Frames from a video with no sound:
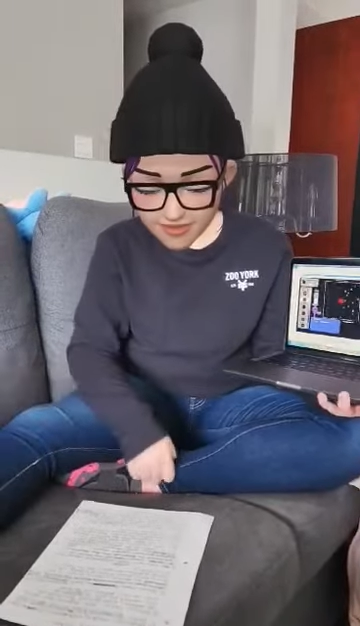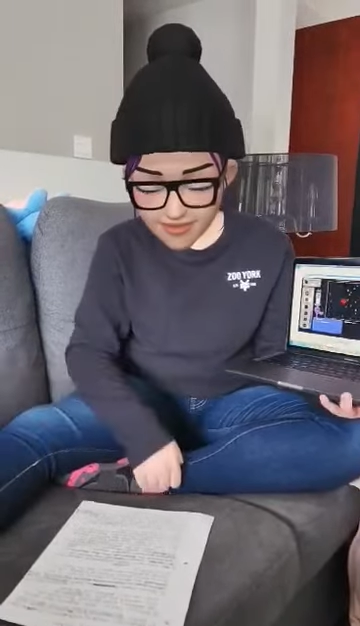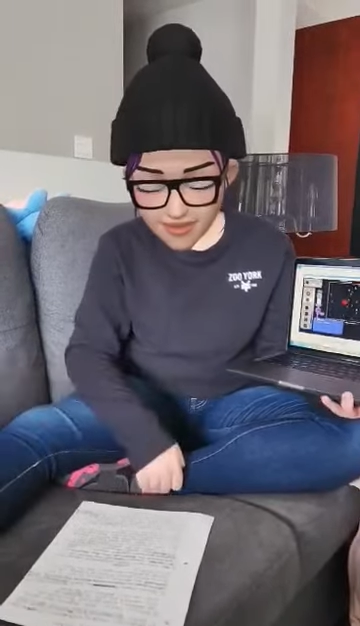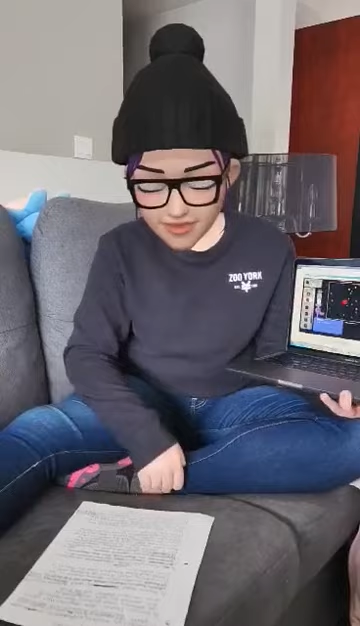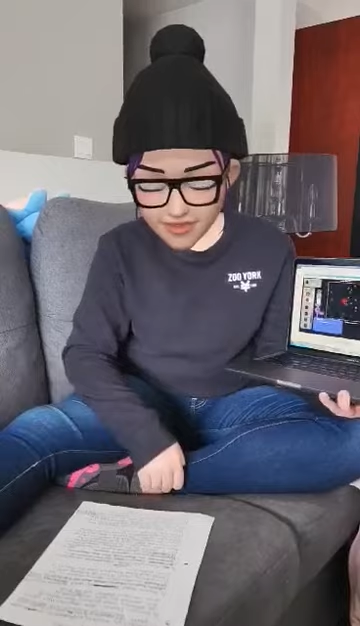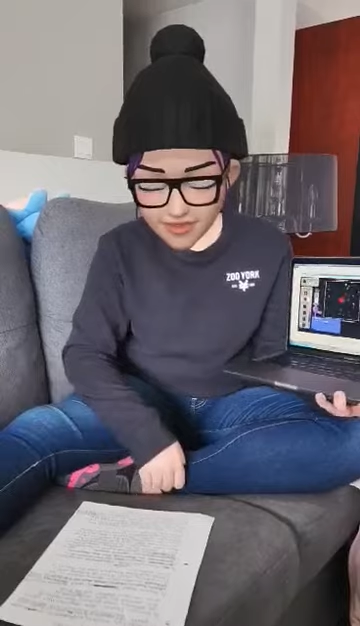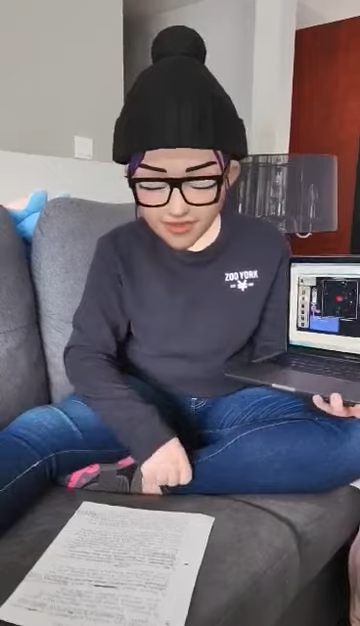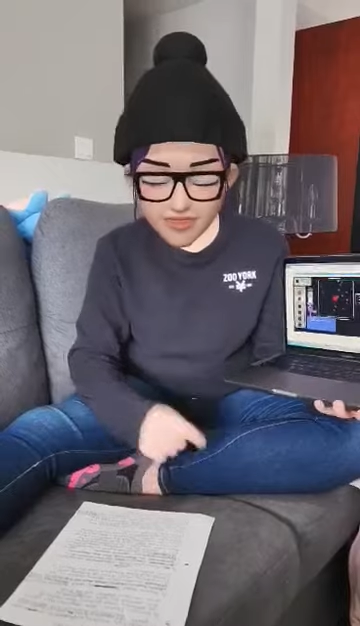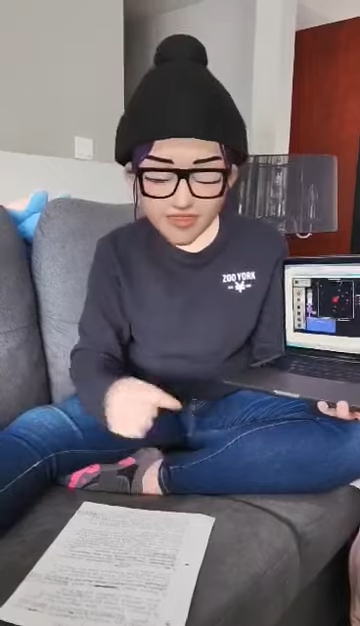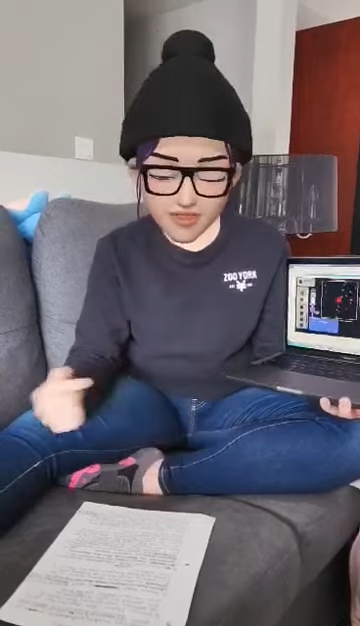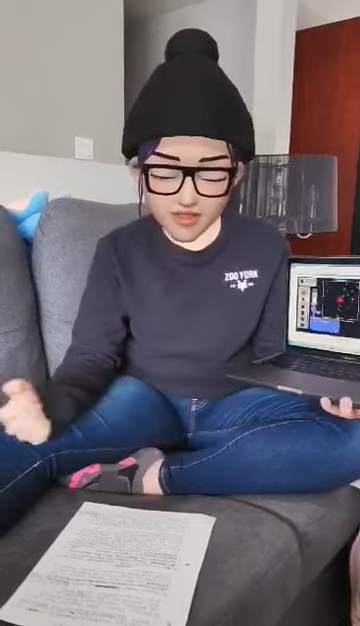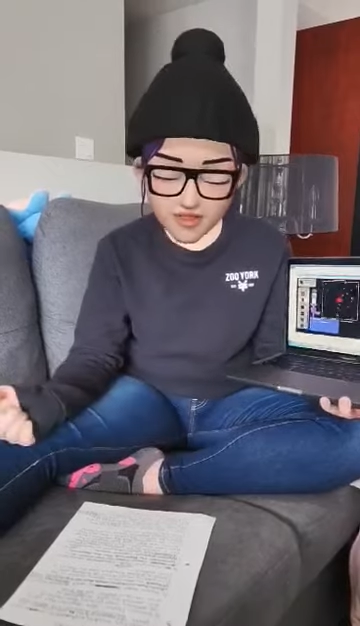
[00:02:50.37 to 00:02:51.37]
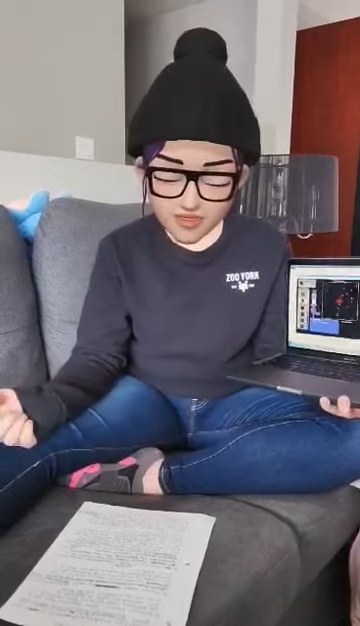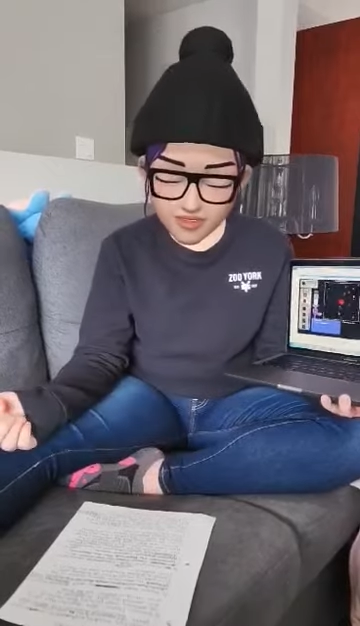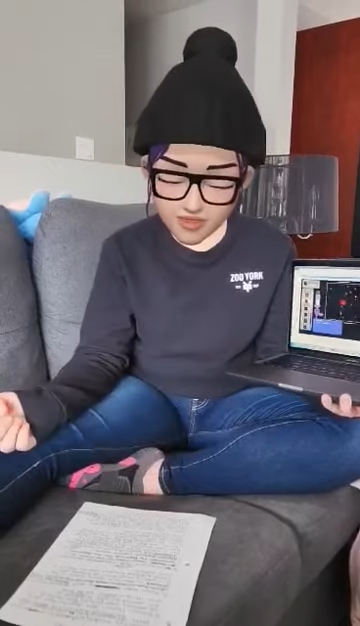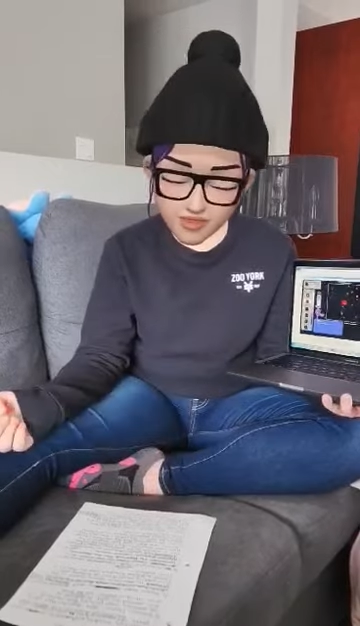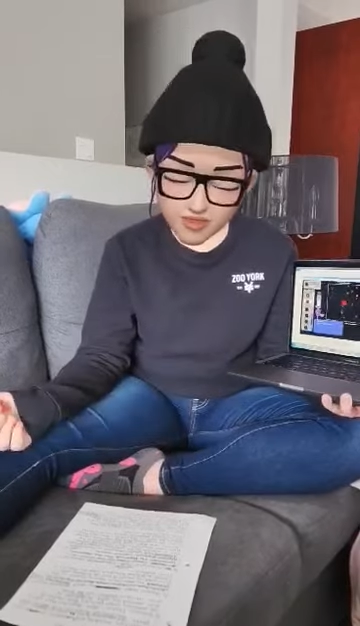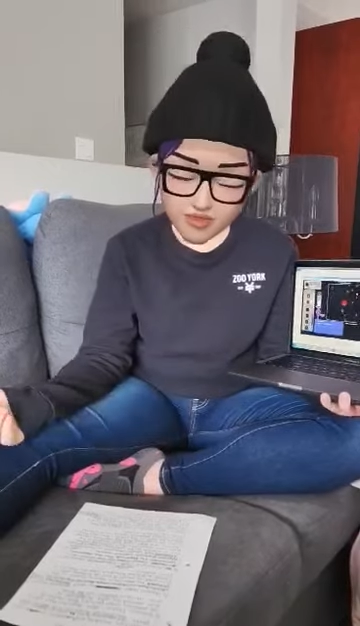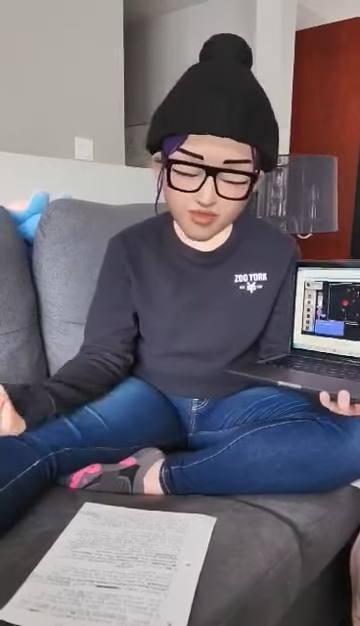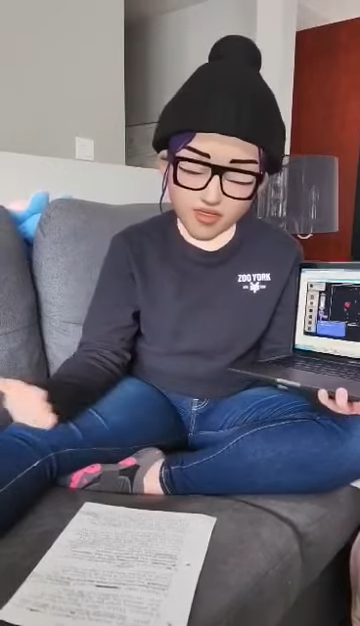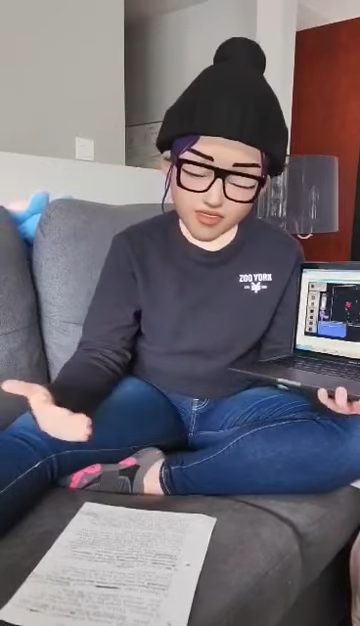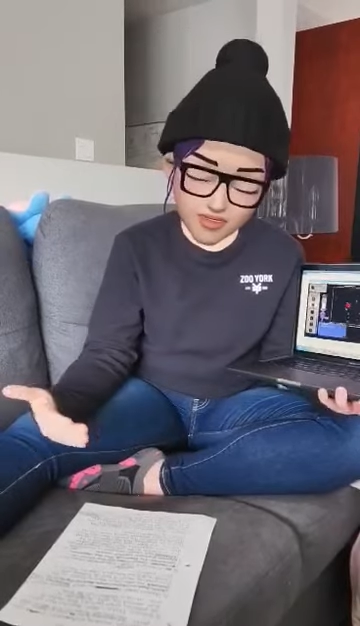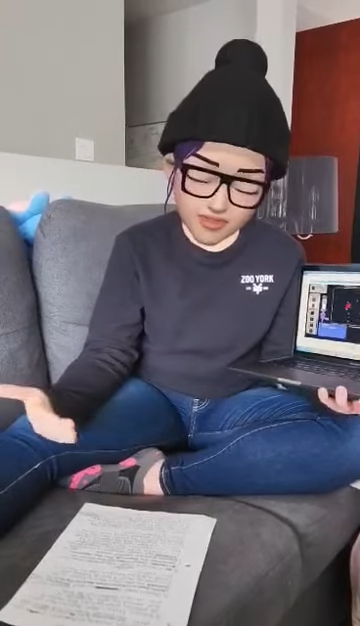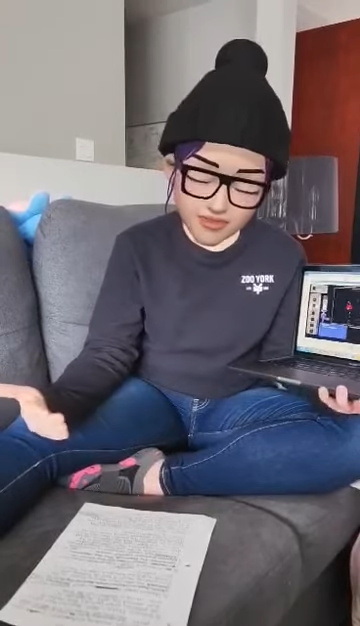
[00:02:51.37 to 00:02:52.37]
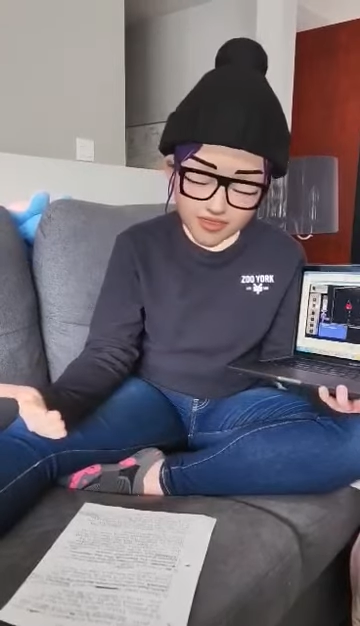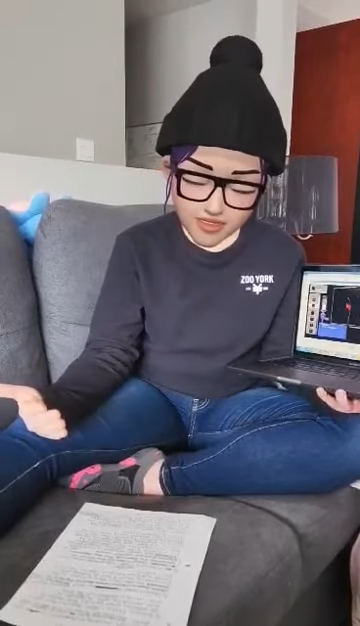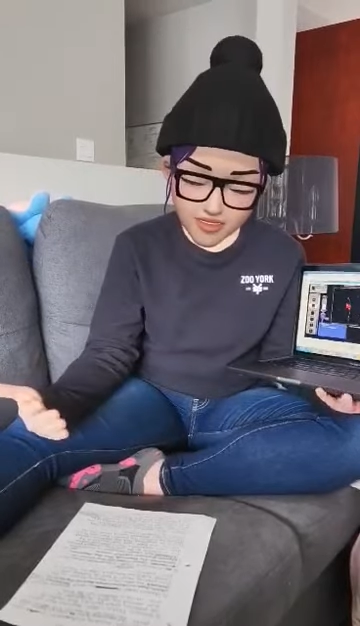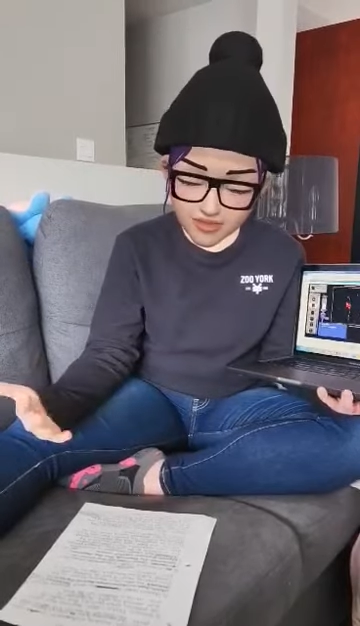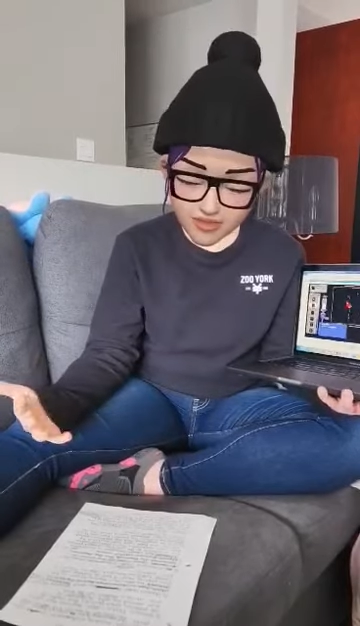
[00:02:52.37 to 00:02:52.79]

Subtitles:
and that in addition to the positively charged